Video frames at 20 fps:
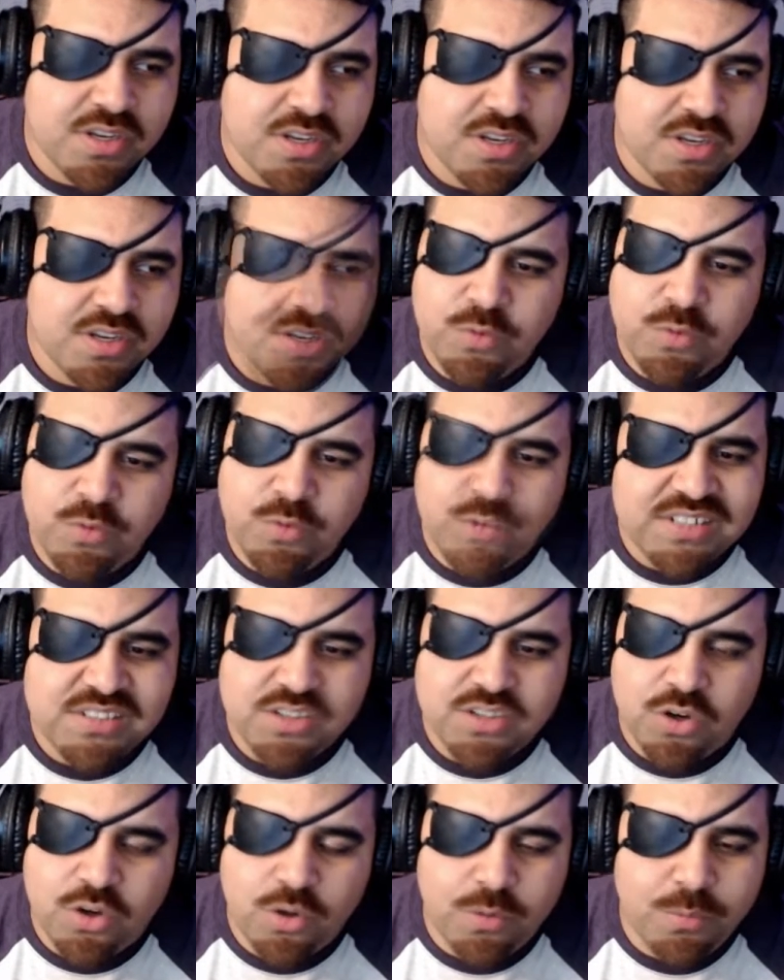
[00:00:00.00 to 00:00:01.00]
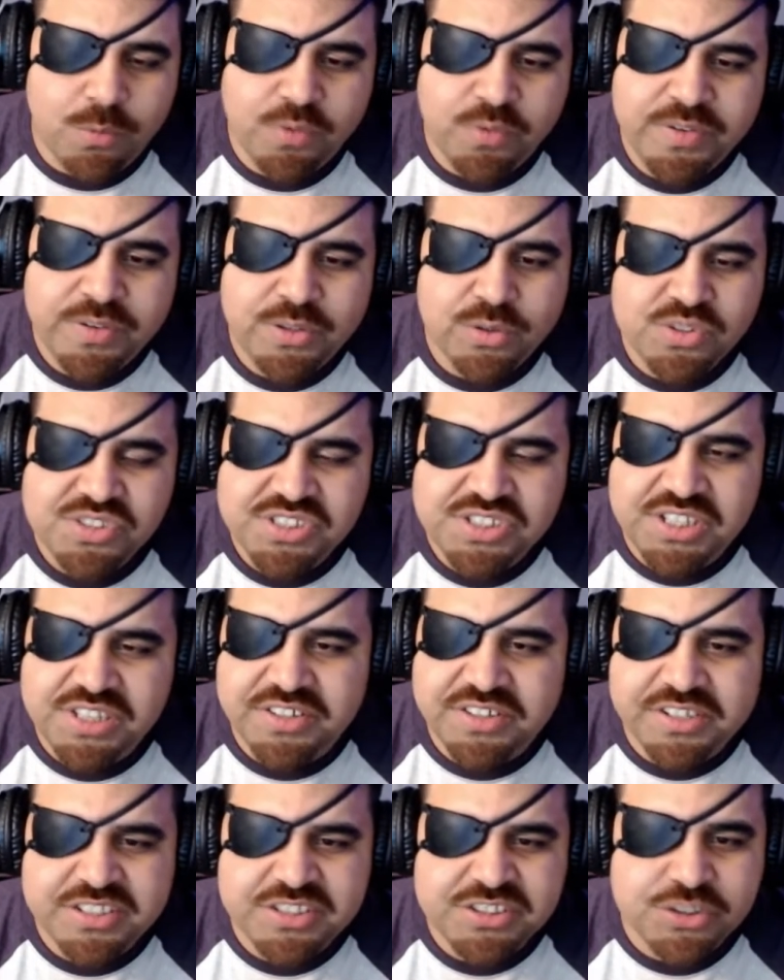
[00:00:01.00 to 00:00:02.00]
if you watch the whole movie, you'll see
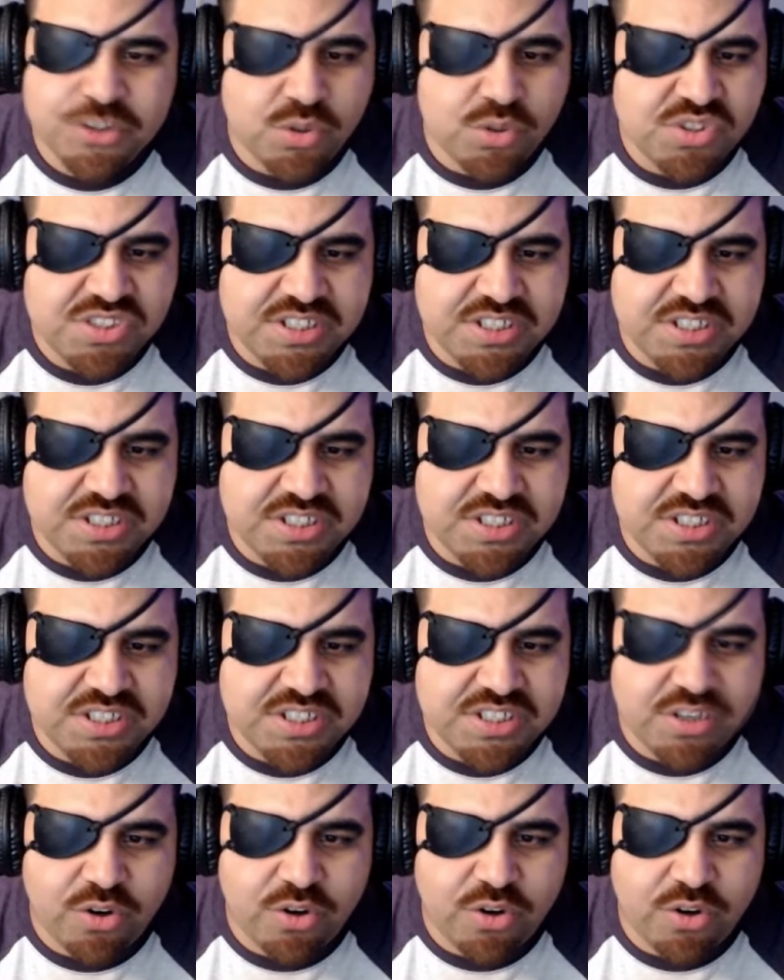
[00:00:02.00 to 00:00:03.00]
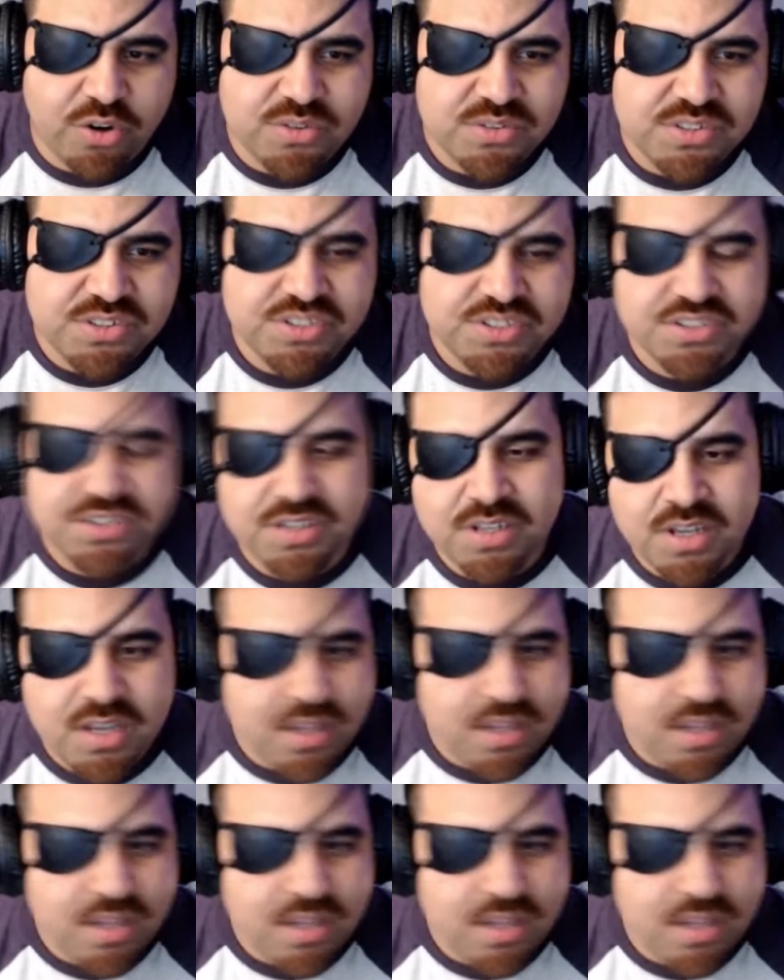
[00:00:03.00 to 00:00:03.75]
that there's no scenes with crowds.